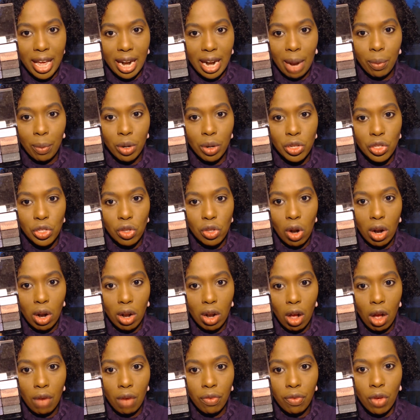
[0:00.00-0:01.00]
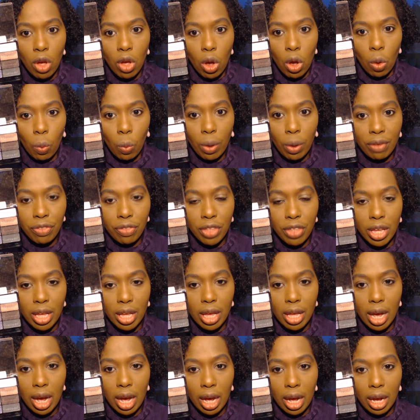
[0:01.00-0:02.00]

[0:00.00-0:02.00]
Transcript: I'm going to start off with the